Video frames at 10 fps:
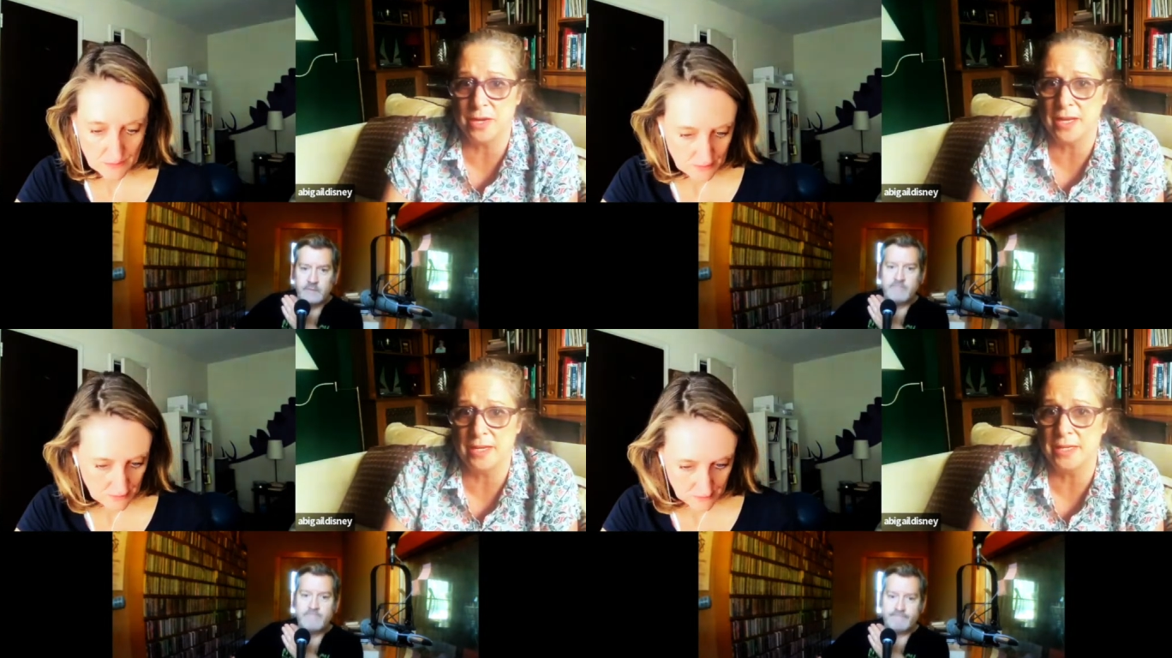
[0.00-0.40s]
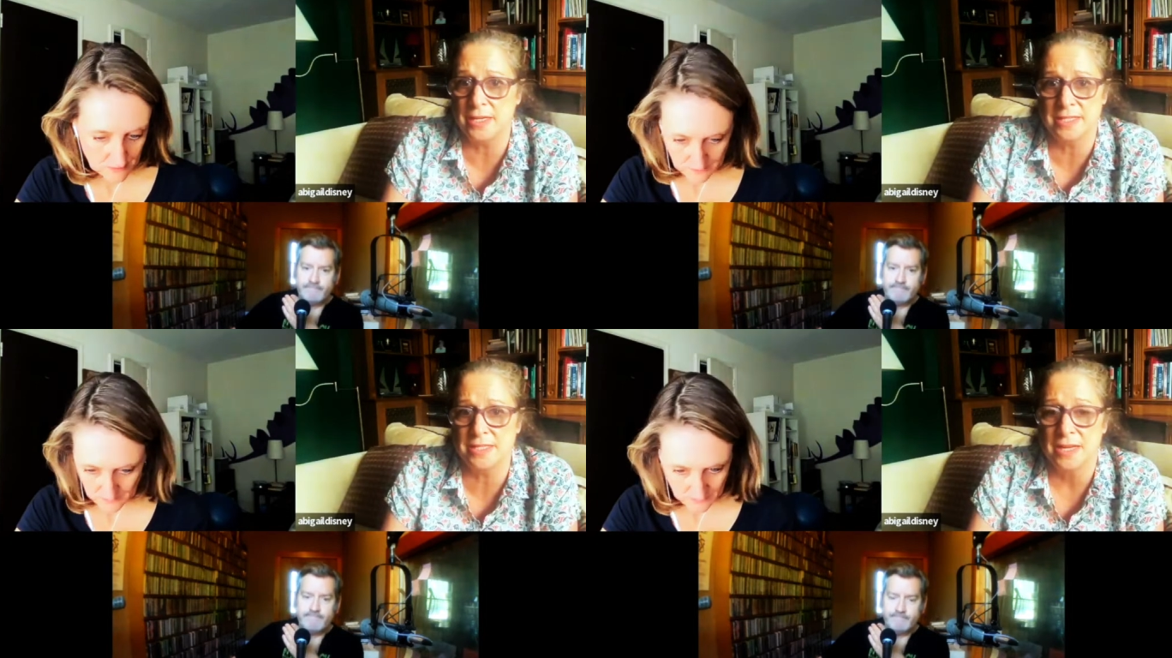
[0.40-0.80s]
Speaker 1: And
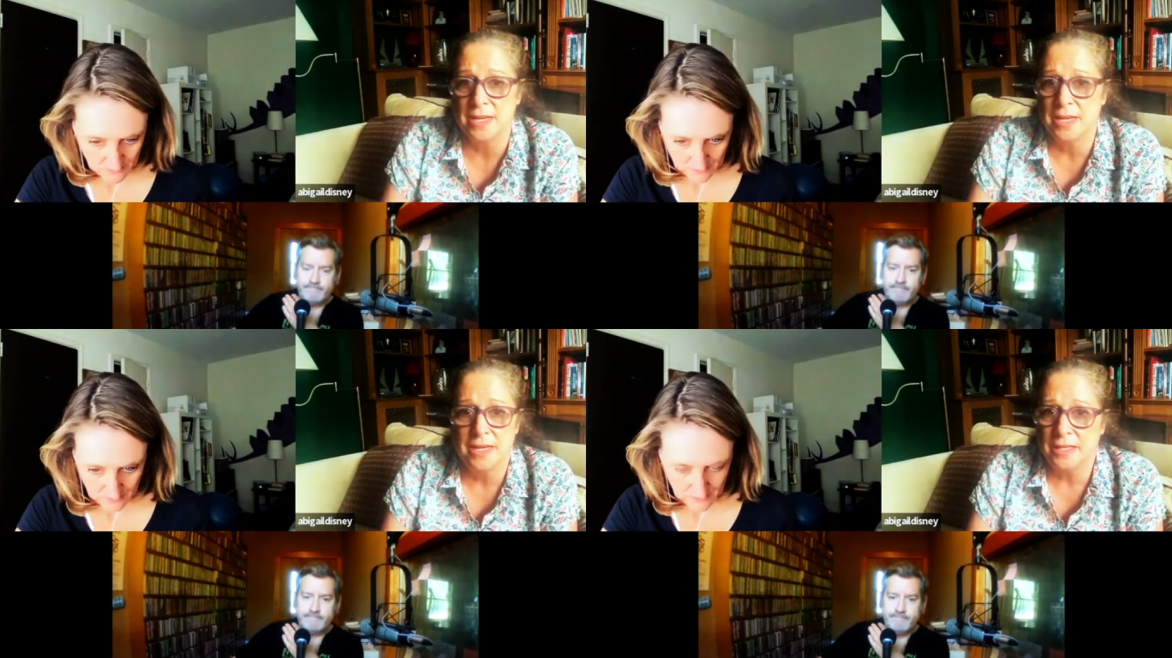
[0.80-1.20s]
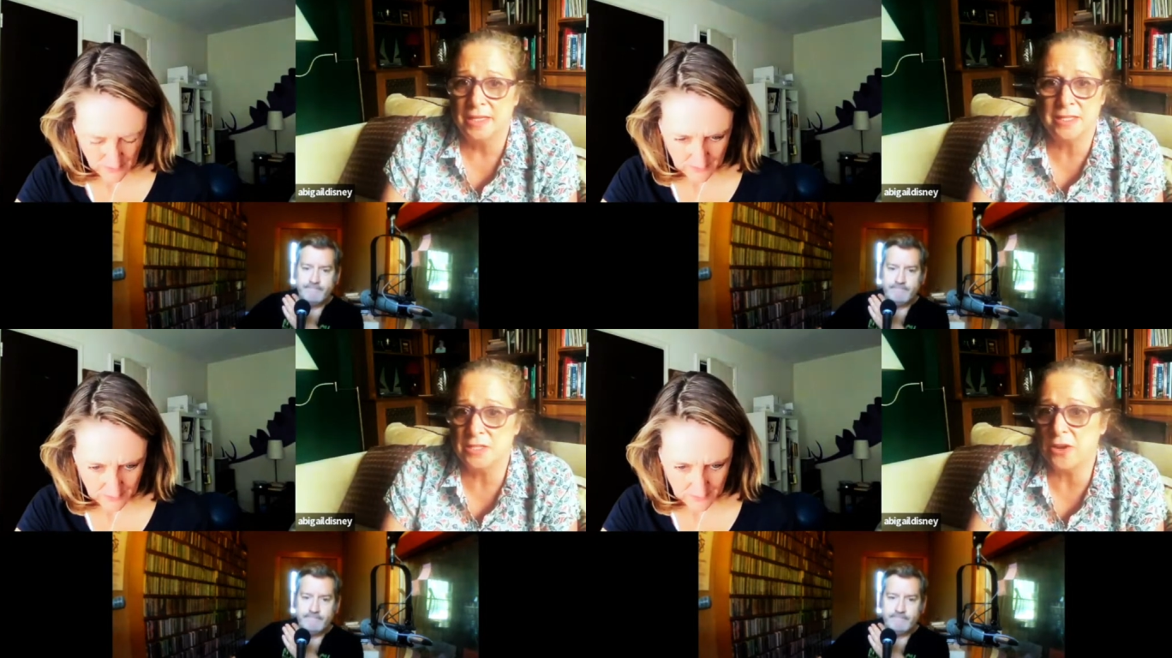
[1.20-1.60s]

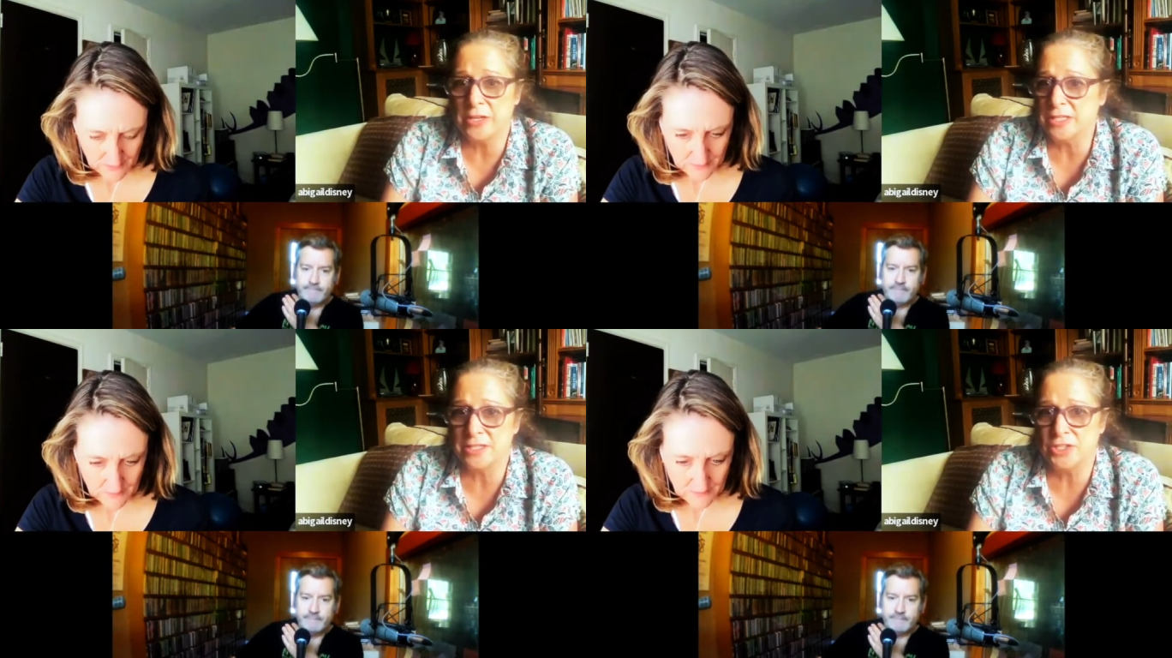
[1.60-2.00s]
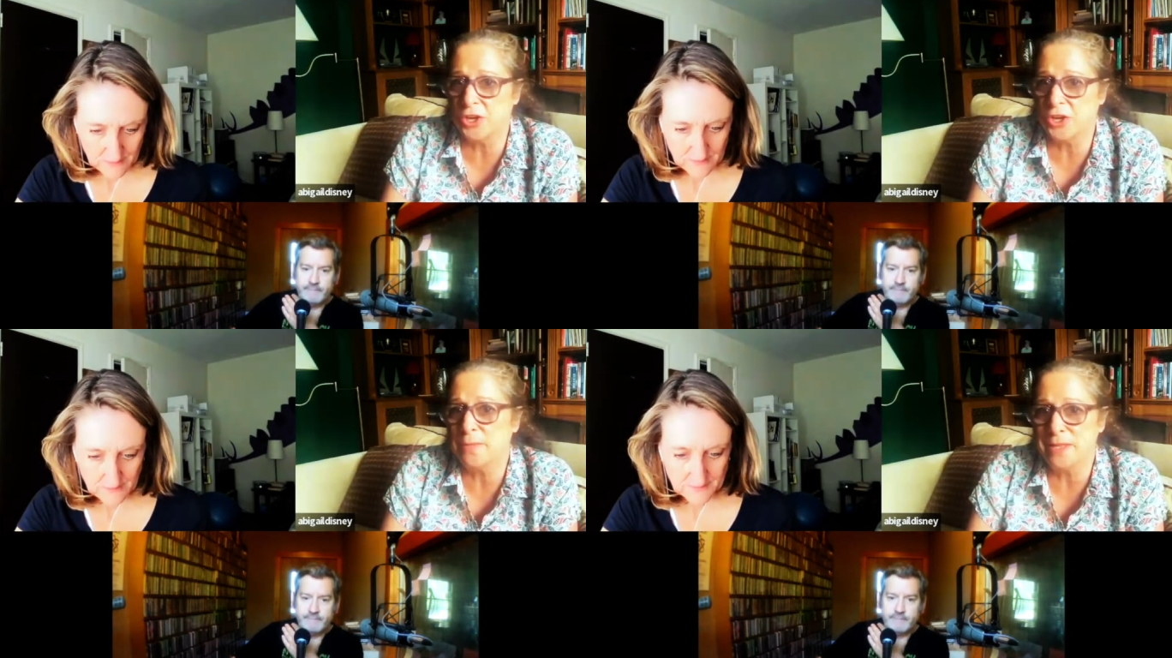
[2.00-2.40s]
he saw his
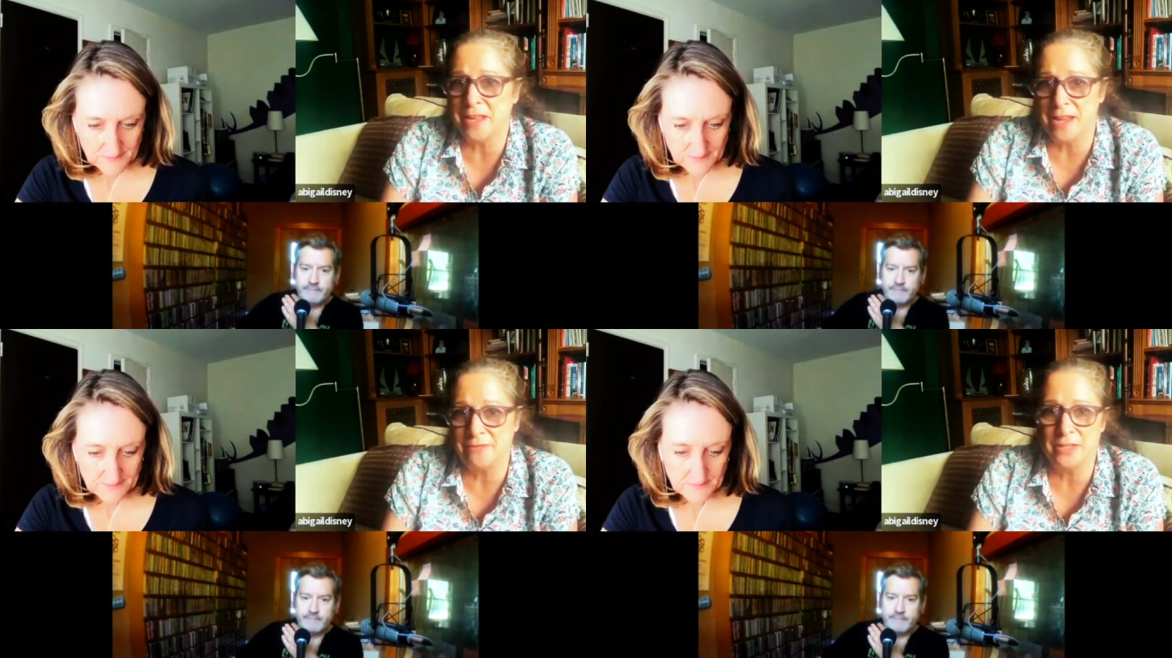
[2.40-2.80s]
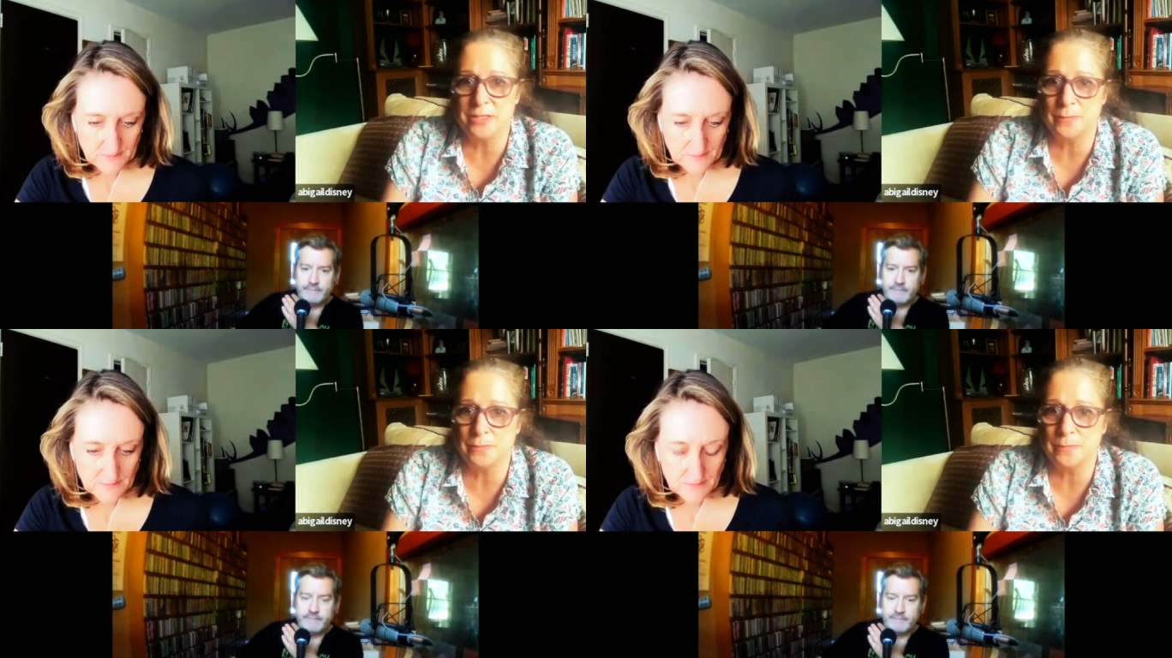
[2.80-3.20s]
job in life
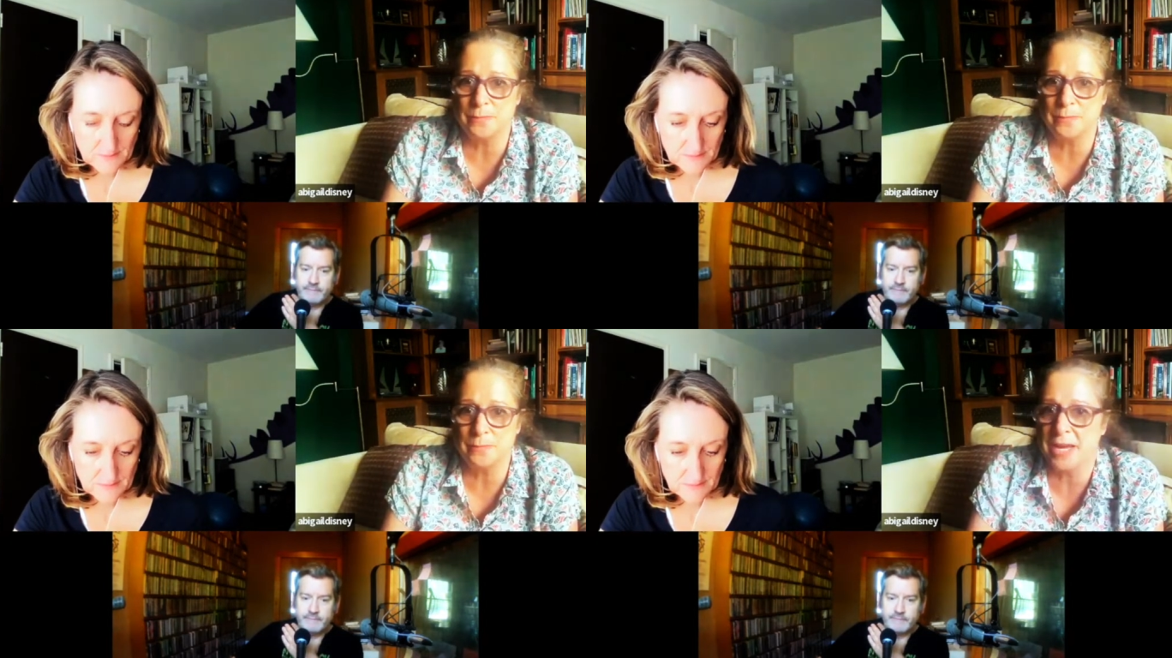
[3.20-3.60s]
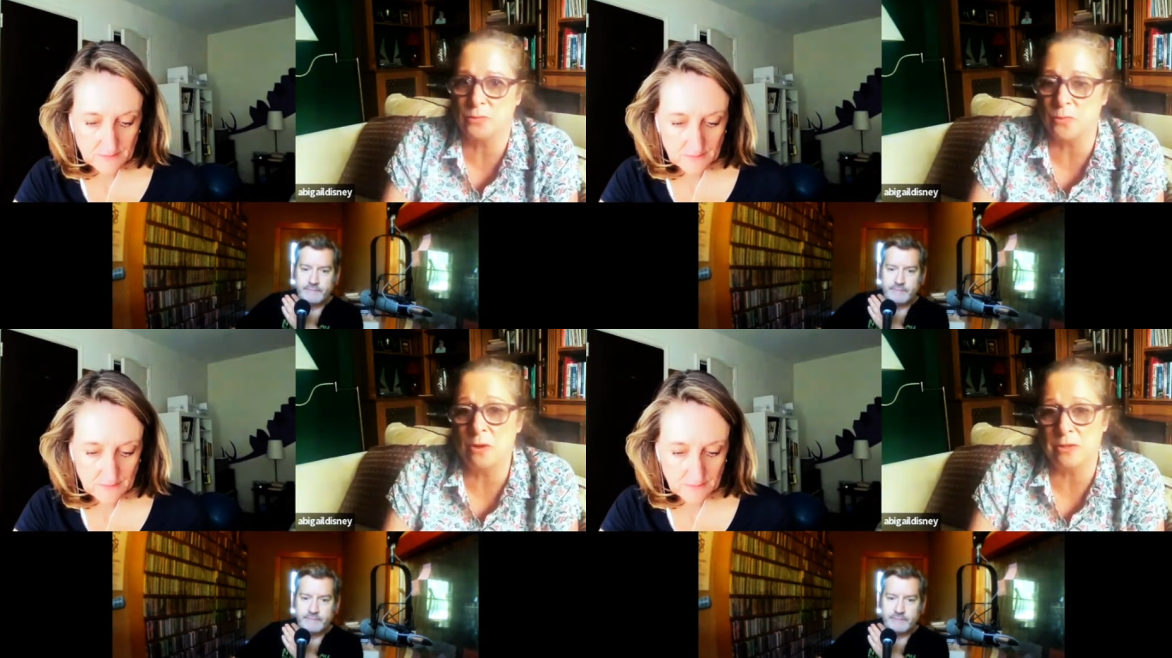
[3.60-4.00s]
as to
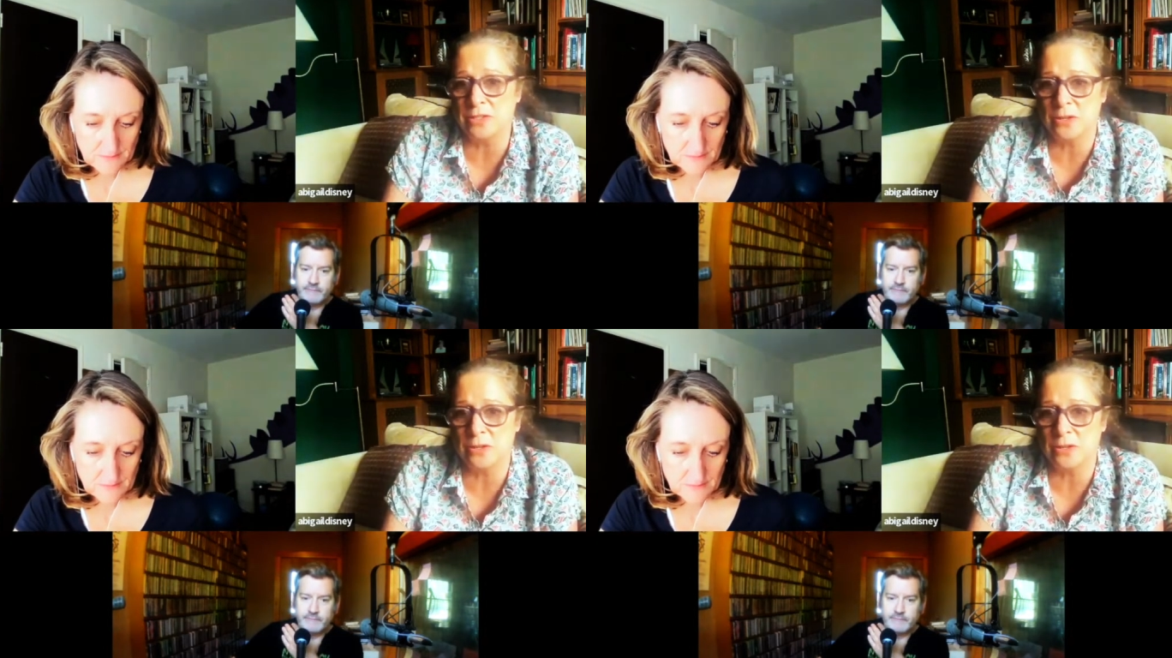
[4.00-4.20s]
protect Walt.